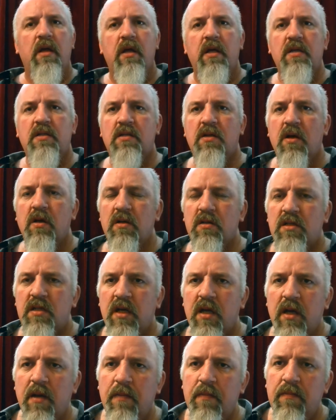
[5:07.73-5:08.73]
It's got
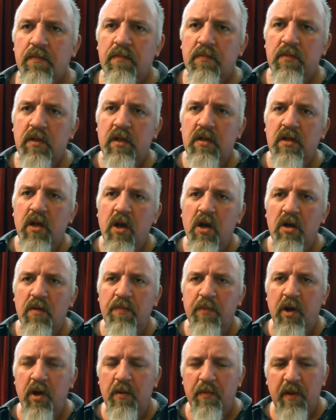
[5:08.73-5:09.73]
um, the dark
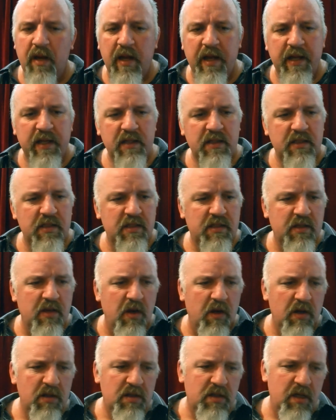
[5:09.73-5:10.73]
marmalades. It's
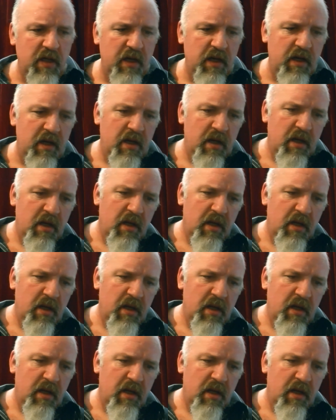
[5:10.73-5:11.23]
got uh,